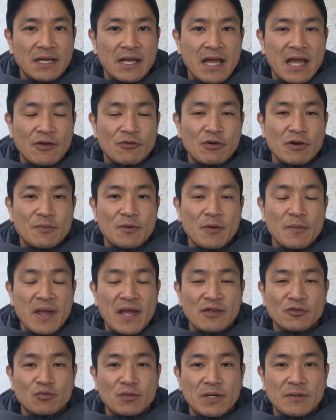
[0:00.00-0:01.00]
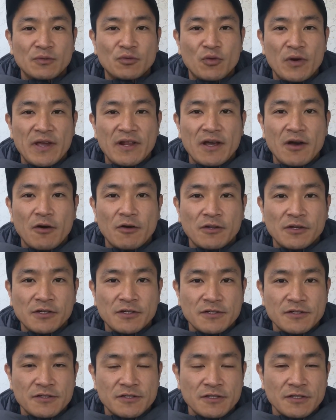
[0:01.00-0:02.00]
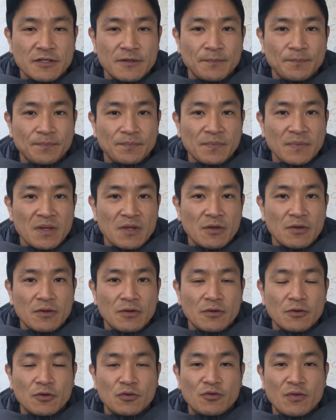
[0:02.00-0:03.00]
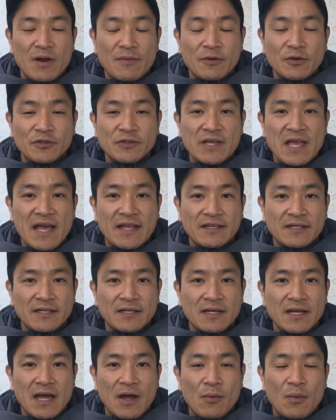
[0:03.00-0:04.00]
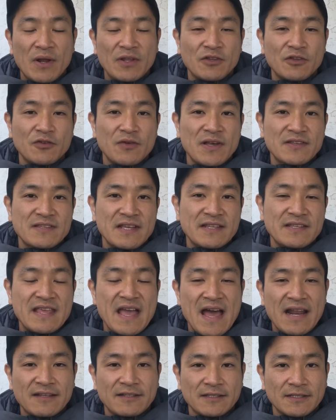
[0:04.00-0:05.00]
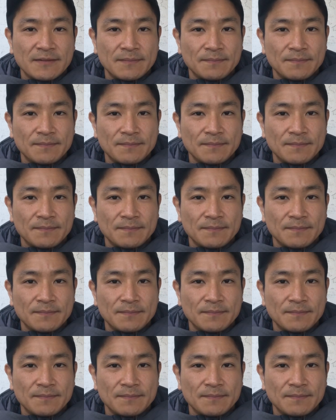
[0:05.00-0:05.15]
a group of ice cream trailer owners who travel together around the US and Canada.